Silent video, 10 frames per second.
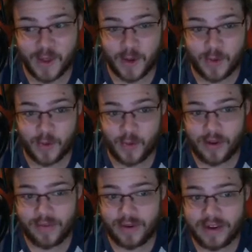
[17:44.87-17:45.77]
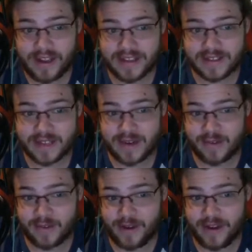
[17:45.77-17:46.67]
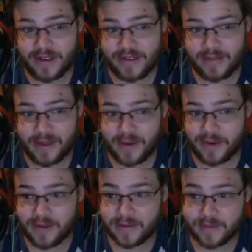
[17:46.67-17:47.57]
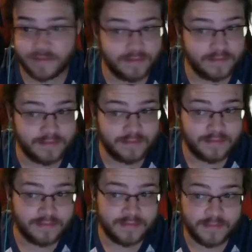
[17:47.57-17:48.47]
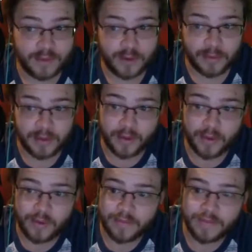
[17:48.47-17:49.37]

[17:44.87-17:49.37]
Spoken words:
Quiver Dance and Rage Powder could be cool.